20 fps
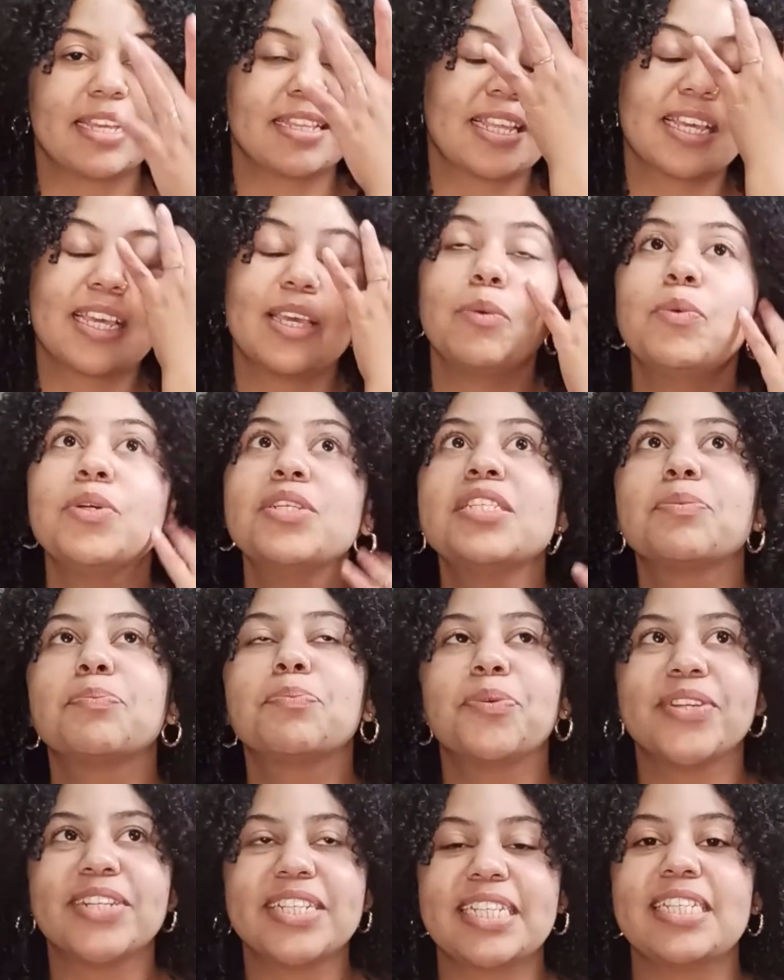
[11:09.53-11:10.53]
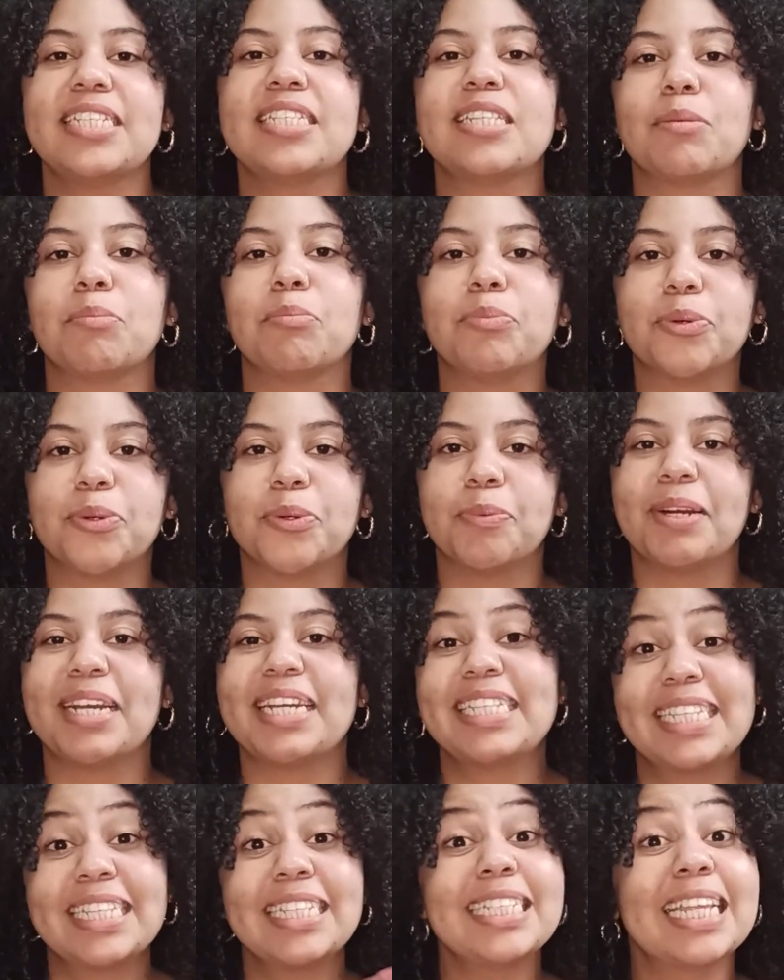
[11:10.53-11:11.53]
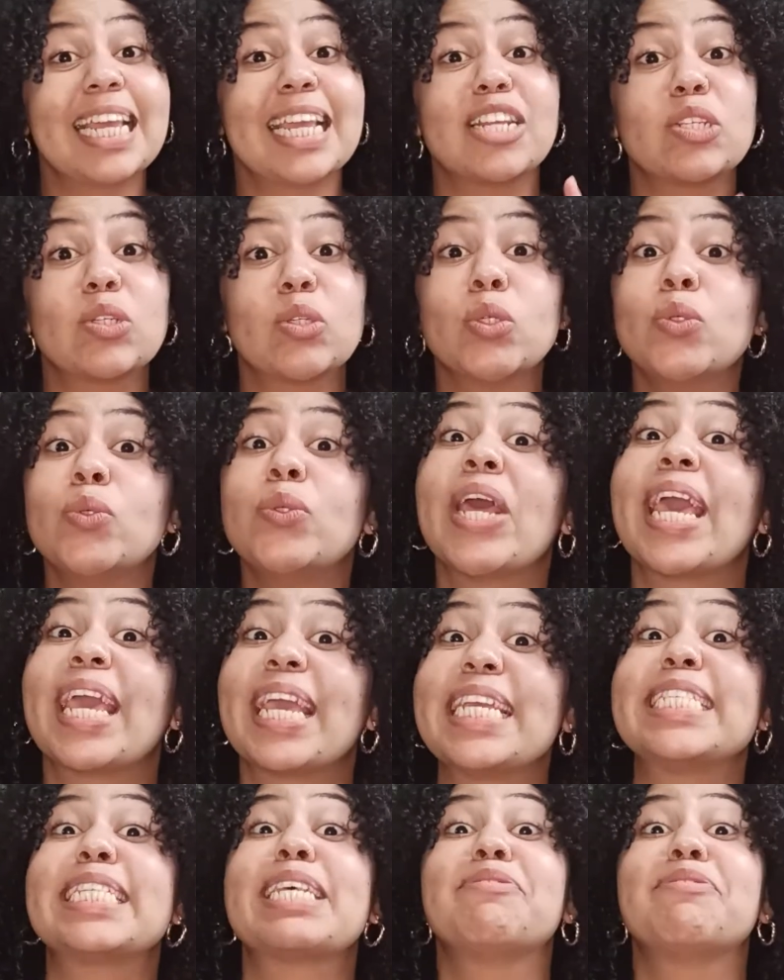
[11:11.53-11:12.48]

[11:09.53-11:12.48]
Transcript: Like, it was pretty simple, but it did take 2 days,